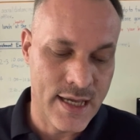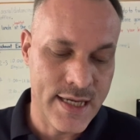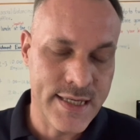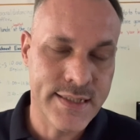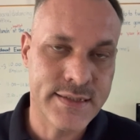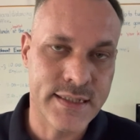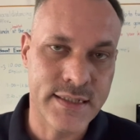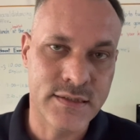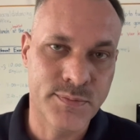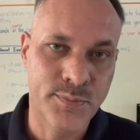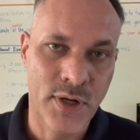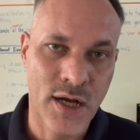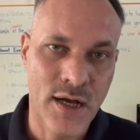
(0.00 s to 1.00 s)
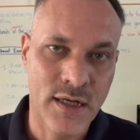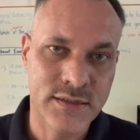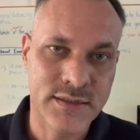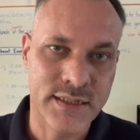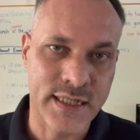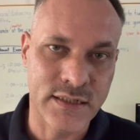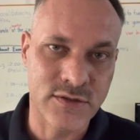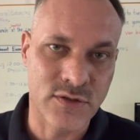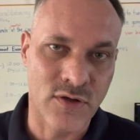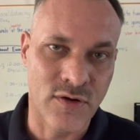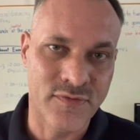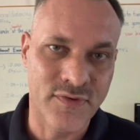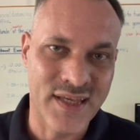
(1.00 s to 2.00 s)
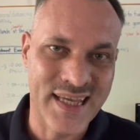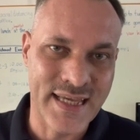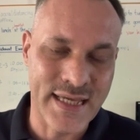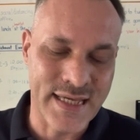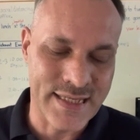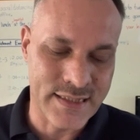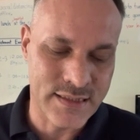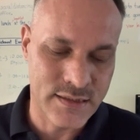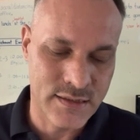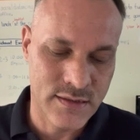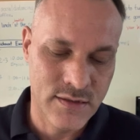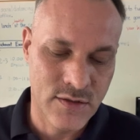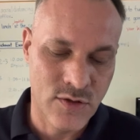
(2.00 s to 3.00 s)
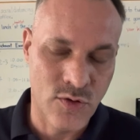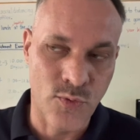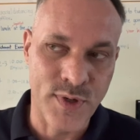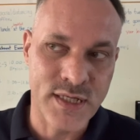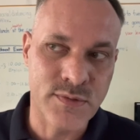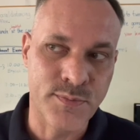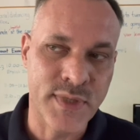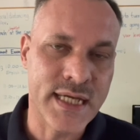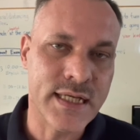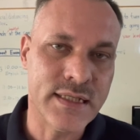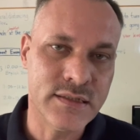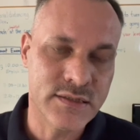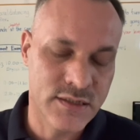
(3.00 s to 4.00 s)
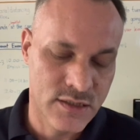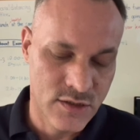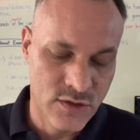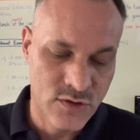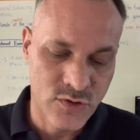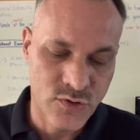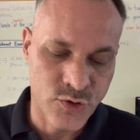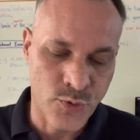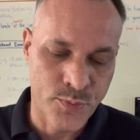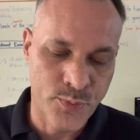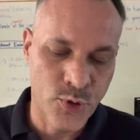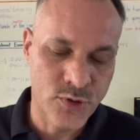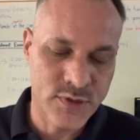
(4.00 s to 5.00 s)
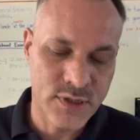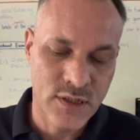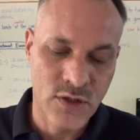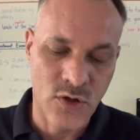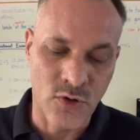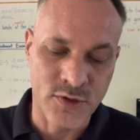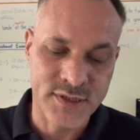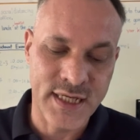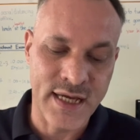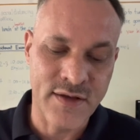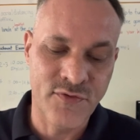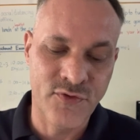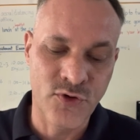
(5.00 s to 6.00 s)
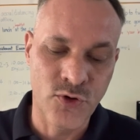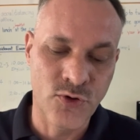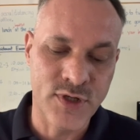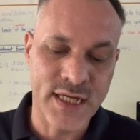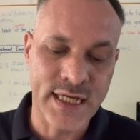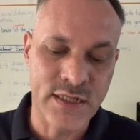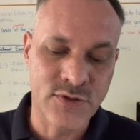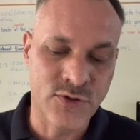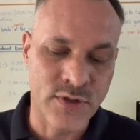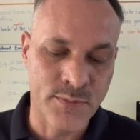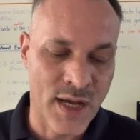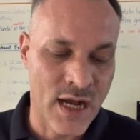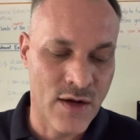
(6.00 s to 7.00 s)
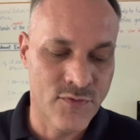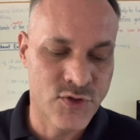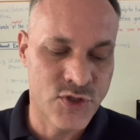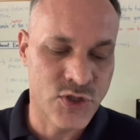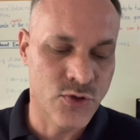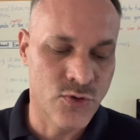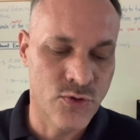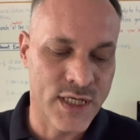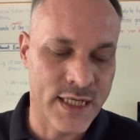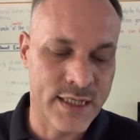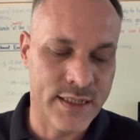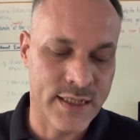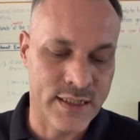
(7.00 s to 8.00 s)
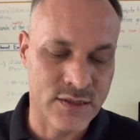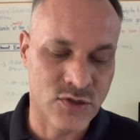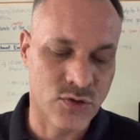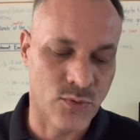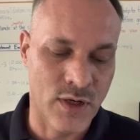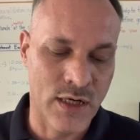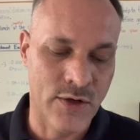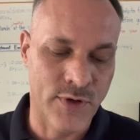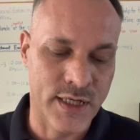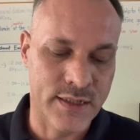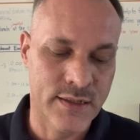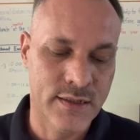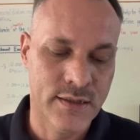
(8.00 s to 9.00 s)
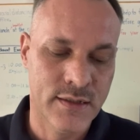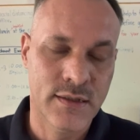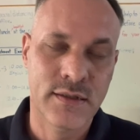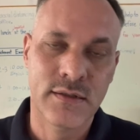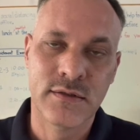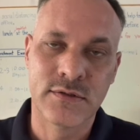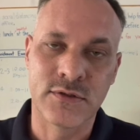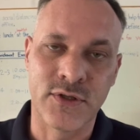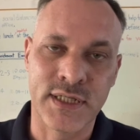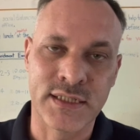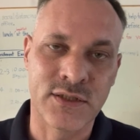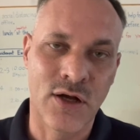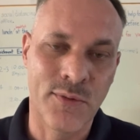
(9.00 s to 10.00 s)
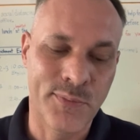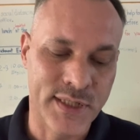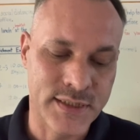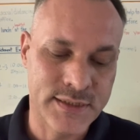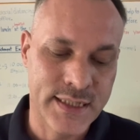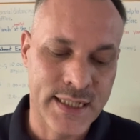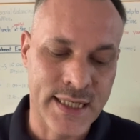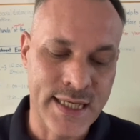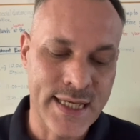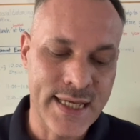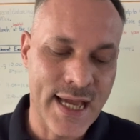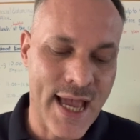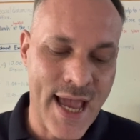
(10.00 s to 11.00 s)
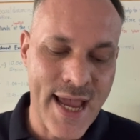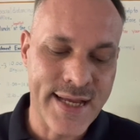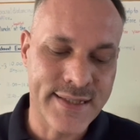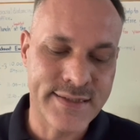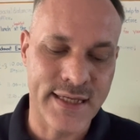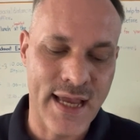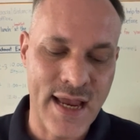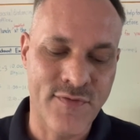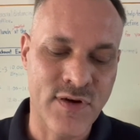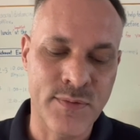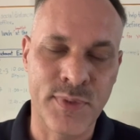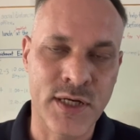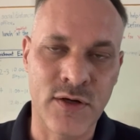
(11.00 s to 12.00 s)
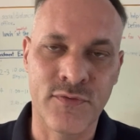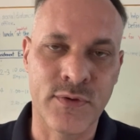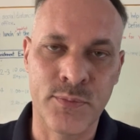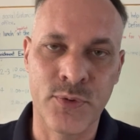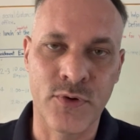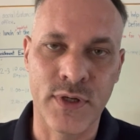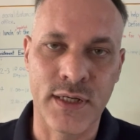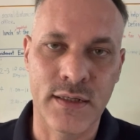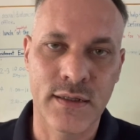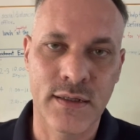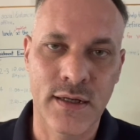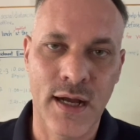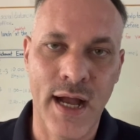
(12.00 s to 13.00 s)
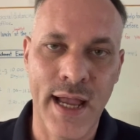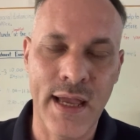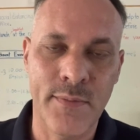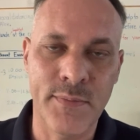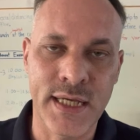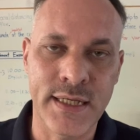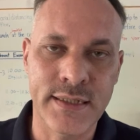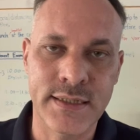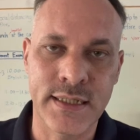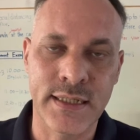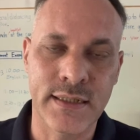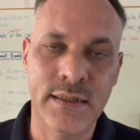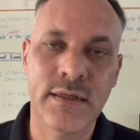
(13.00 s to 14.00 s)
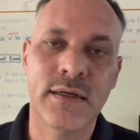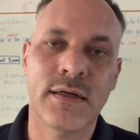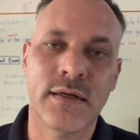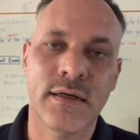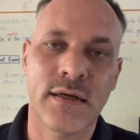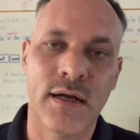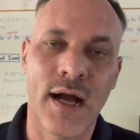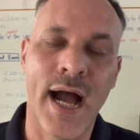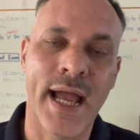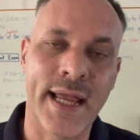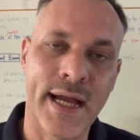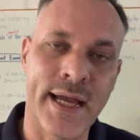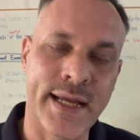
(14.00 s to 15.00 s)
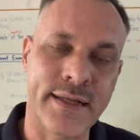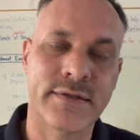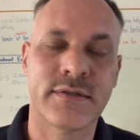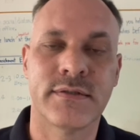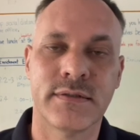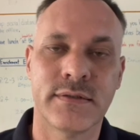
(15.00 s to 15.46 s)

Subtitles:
Eight is past tense of eat, which means to put or take food into the mouth, chew it and swallow it. So the example is, he ate every bit of the pudding. I am eating I ate.